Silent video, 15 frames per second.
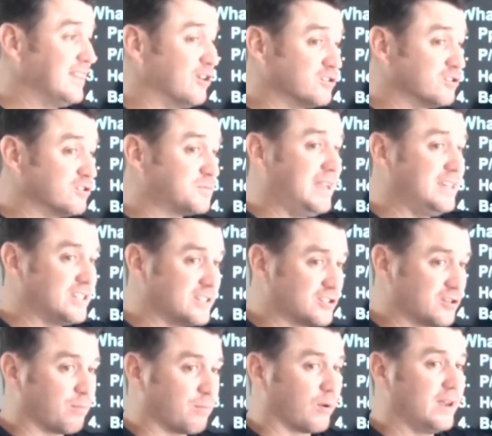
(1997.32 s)
Those
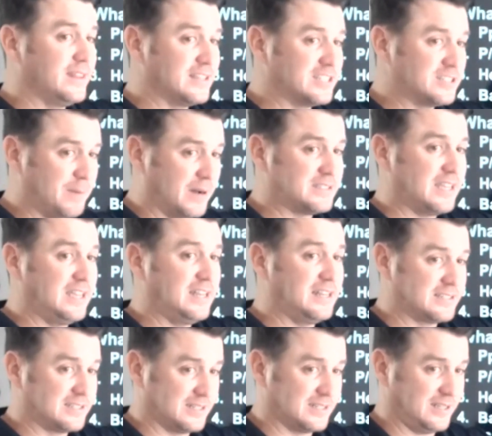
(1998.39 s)
patients are breathing
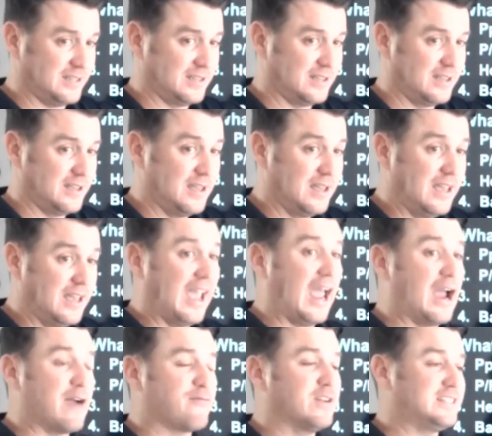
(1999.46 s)
spontaneously.
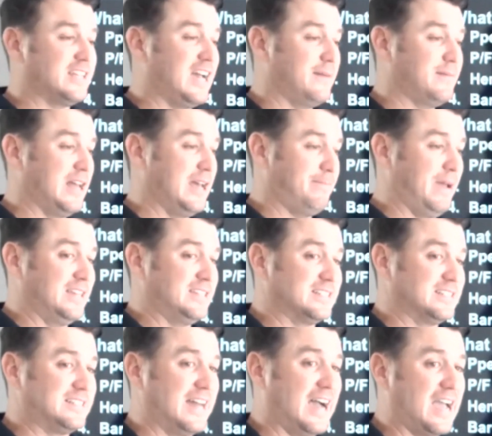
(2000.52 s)
Every time that
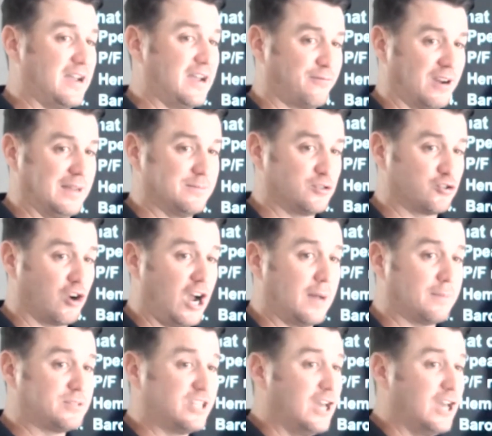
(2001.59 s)
patient's diaphragm
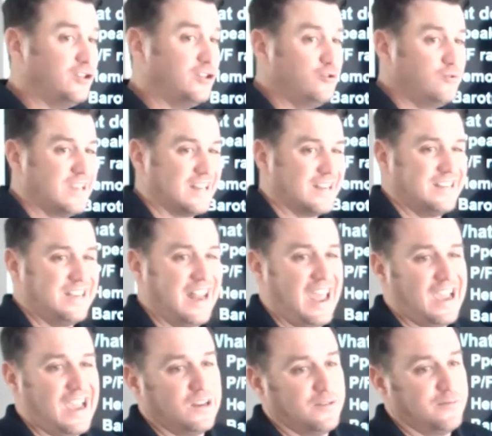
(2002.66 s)
drops, you get a
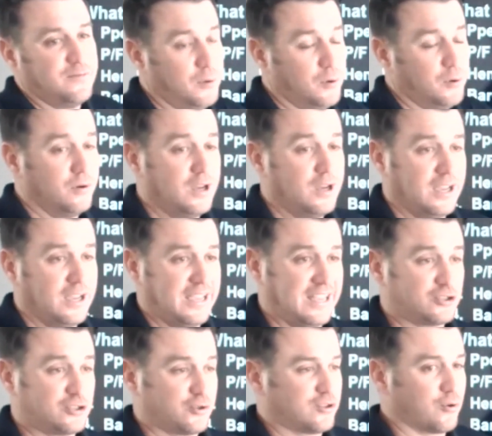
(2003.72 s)
negative pull
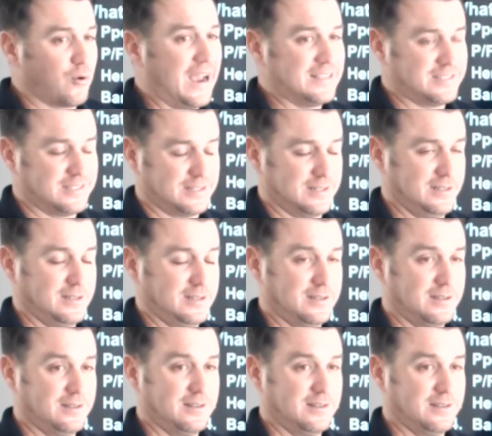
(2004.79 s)
intrathoracically.